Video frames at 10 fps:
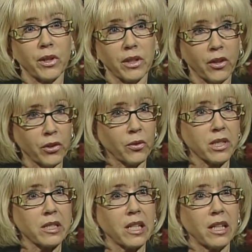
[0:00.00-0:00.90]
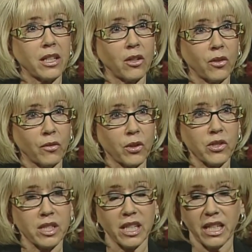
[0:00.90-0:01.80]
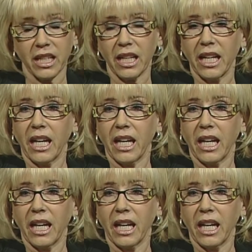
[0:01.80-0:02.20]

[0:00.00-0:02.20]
with Illinois State University.